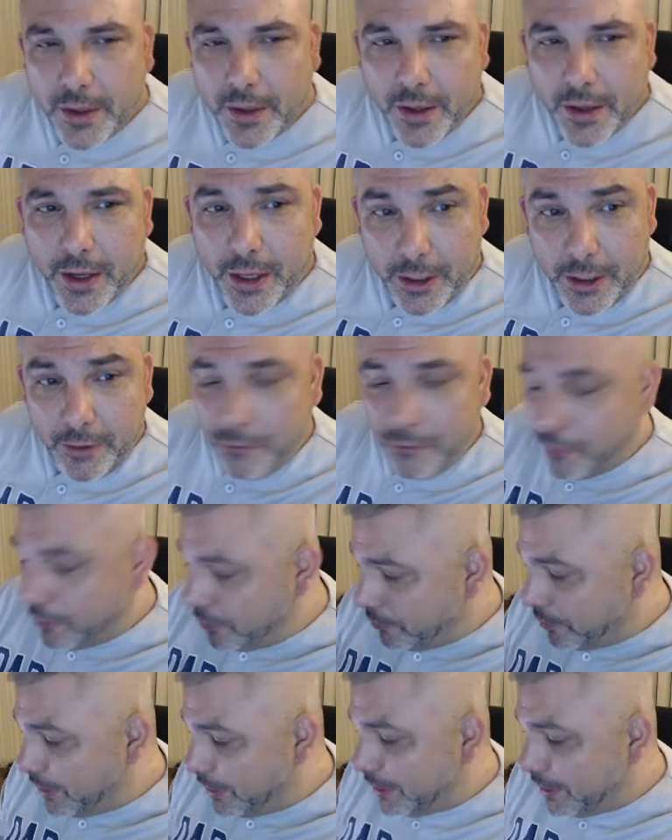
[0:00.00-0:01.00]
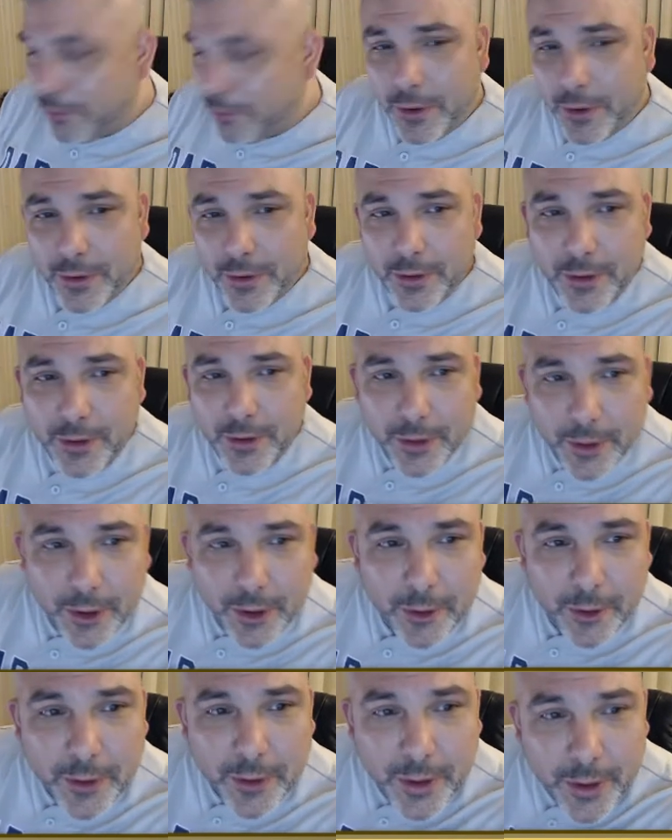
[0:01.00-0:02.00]
And if you read what,
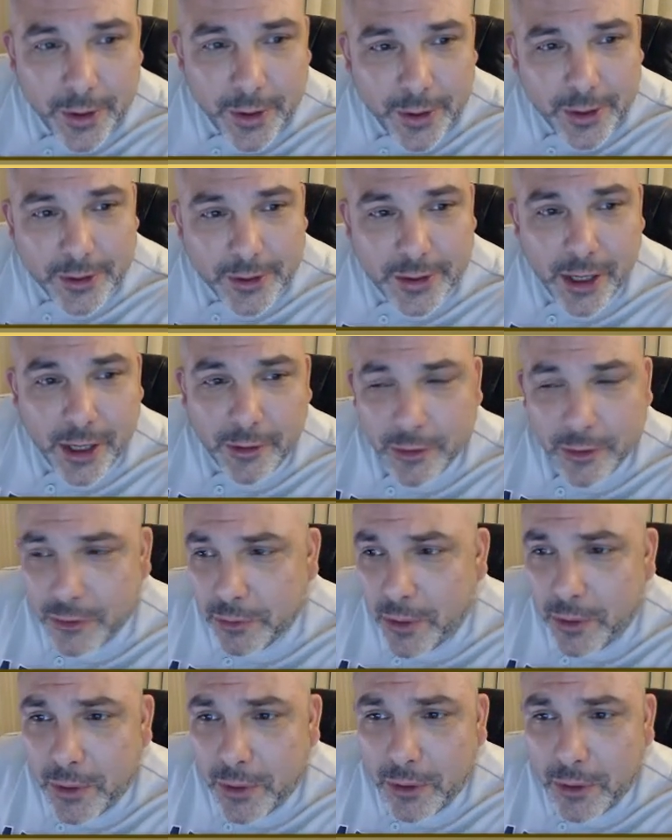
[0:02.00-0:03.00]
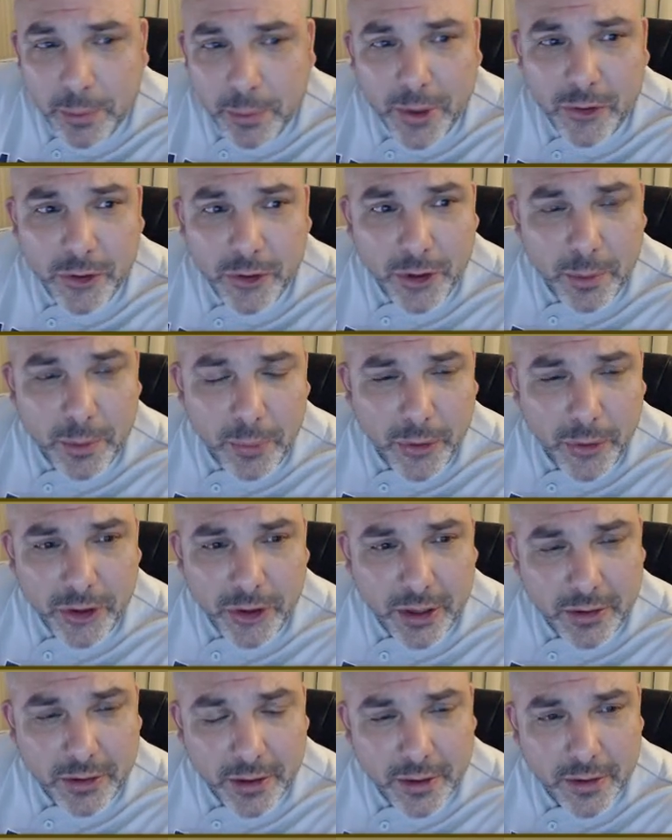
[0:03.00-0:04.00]
Cyrus wrote, it was basically
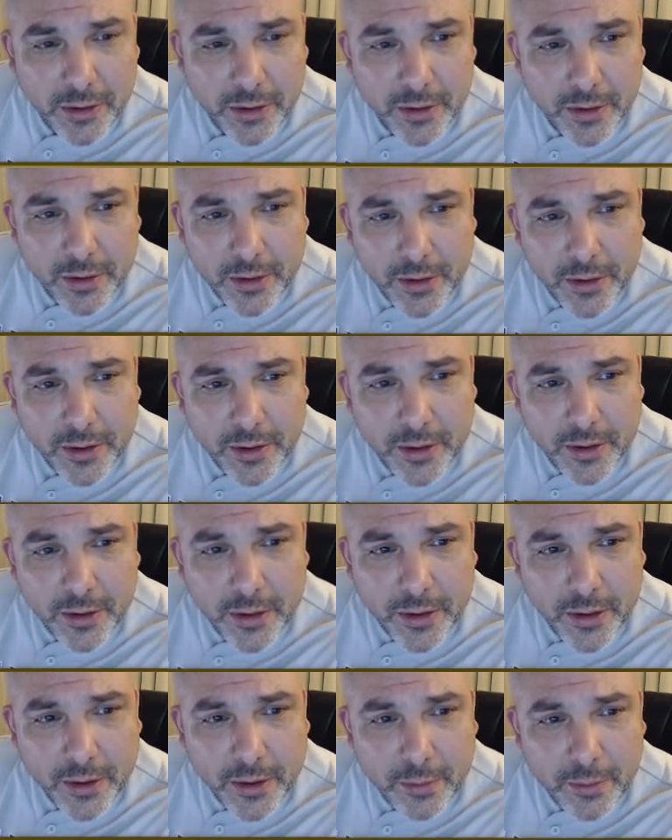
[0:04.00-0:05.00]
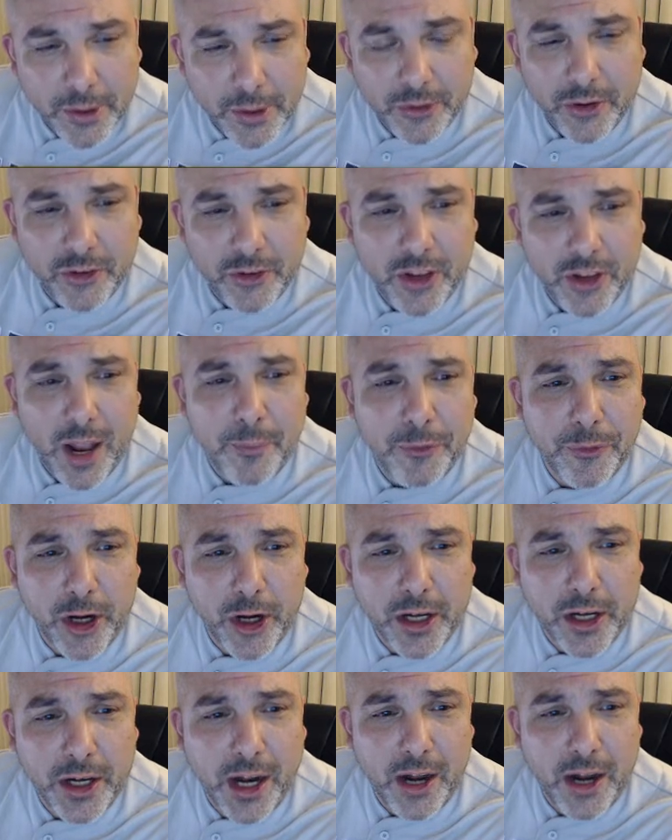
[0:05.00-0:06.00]
bullshit. Blizzy, stop
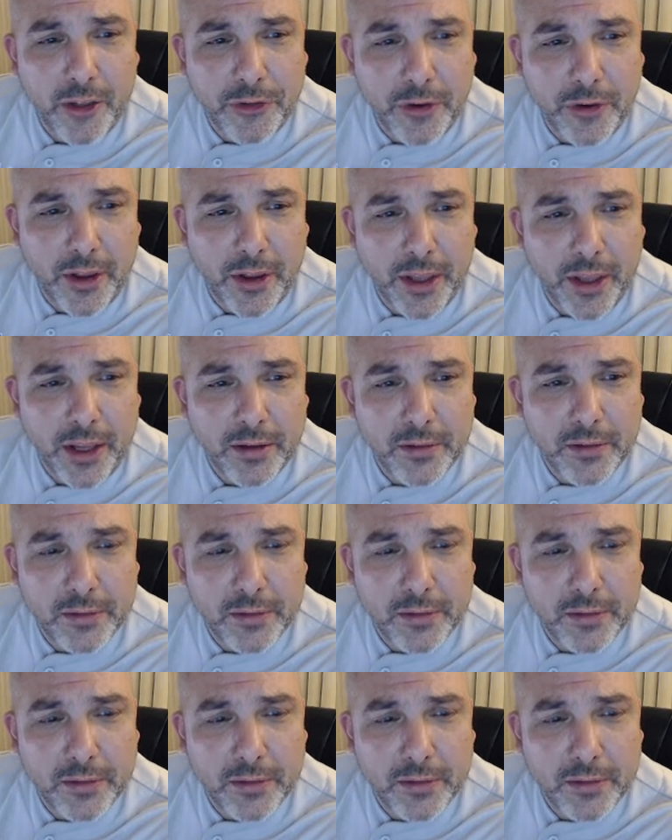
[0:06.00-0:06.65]
drinking out of the toilet.